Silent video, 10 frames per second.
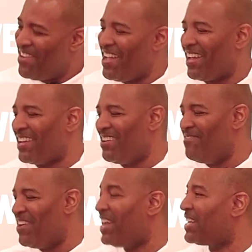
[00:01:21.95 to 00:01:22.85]
man, good
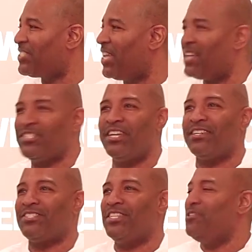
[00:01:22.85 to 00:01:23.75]
man. I
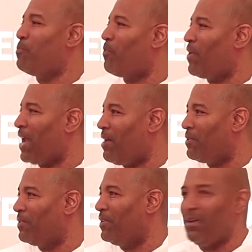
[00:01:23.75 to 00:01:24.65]
see you brought
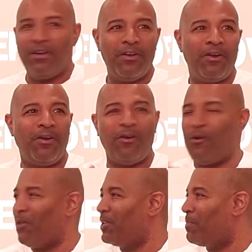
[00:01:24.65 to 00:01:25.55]
out
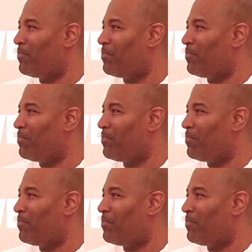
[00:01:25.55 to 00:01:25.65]
all of the